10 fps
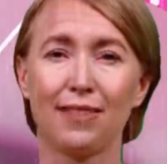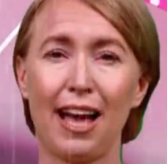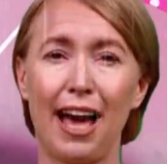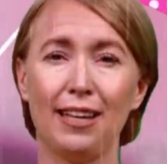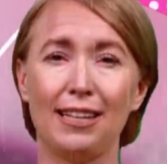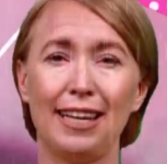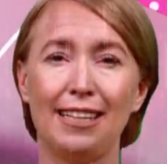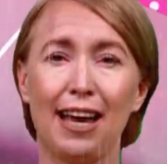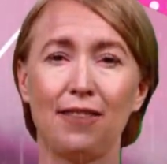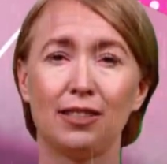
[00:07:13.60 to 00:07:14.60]
Anthony
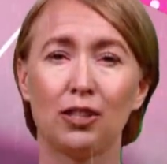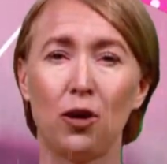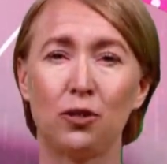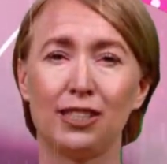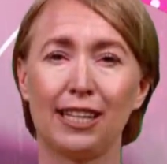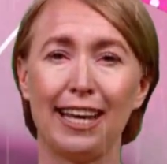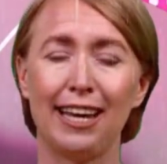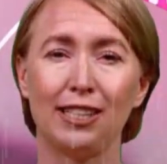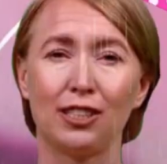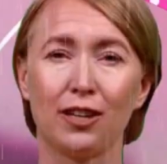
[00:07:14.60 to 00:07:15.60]
Davis owns the
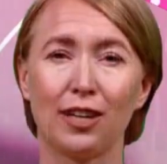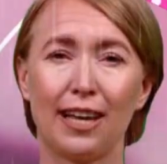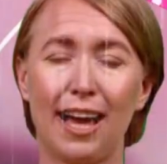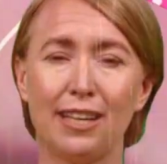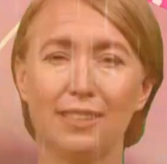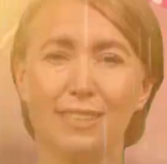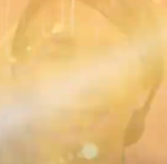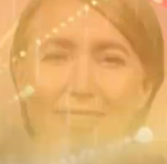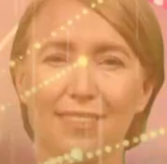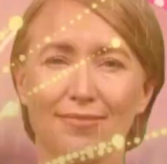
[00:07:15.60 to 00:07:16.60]
Kings on the
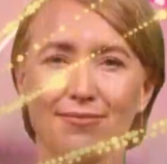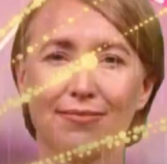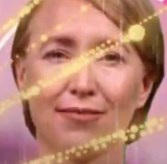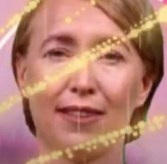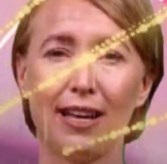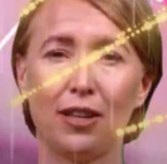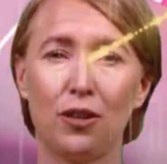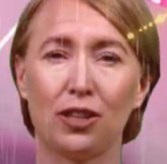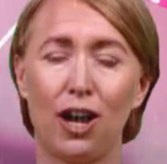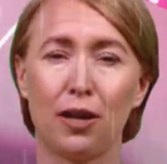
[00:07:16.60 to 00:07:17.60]
glass. They don't
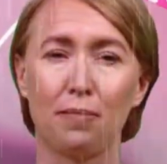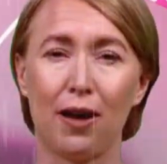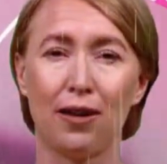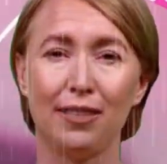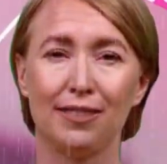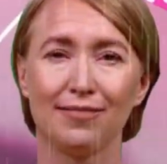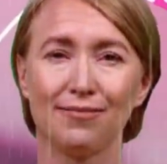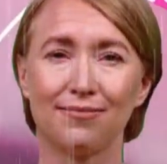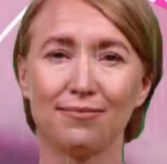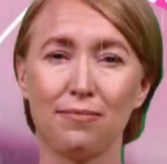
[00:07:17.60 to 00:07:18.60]
talk about it,
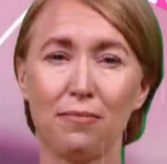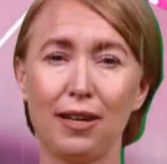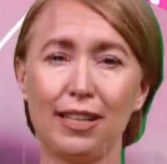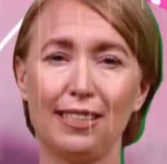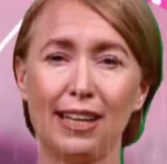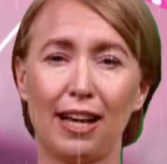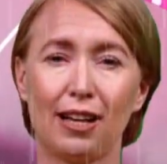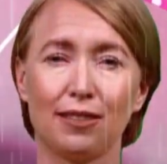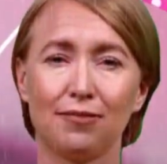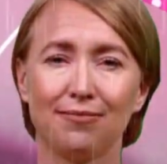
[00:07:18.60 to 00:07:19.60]
but it's
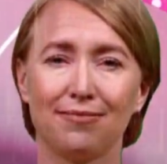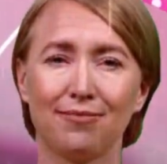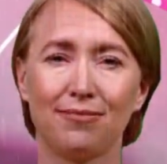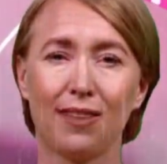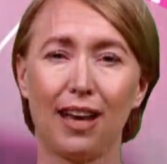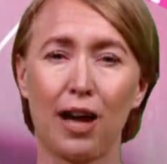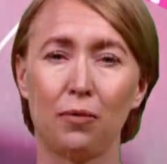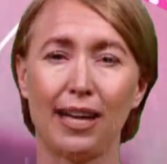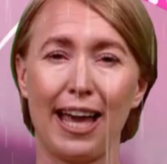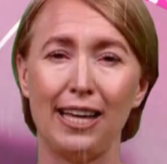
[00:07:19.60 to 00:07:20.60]
there. And
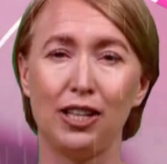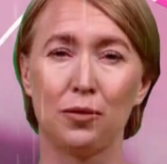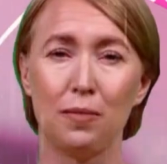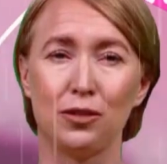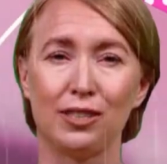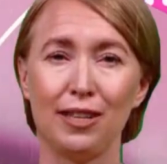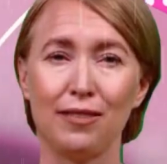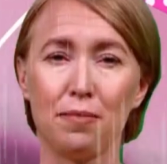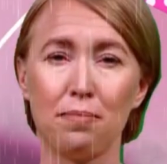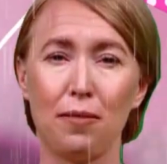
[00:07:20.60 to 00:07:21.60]
when 83% of
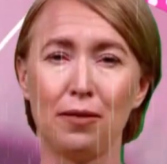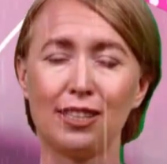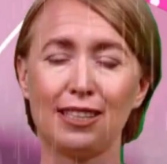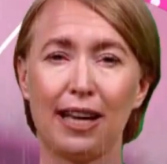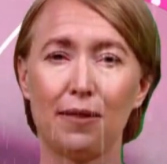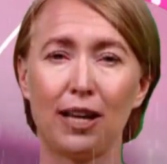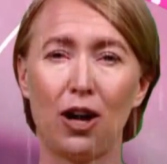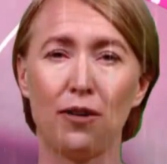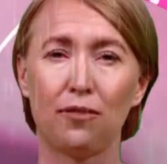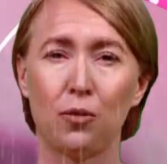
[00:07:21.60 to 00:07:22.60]
the public slammed the
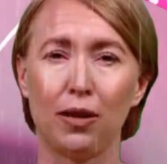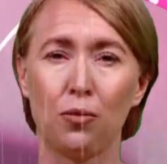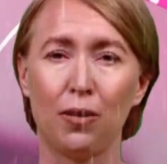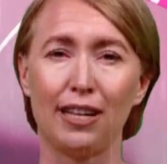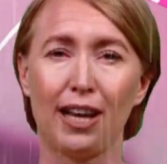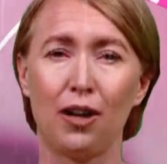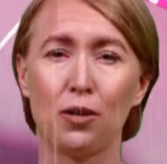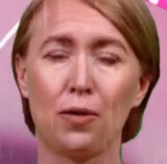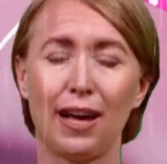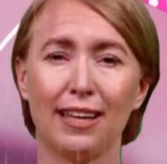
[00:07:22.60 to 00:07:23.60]
over, we went the other
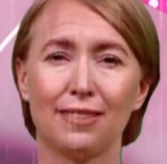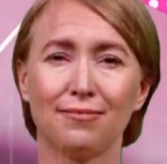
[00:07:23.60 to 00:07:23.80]
way.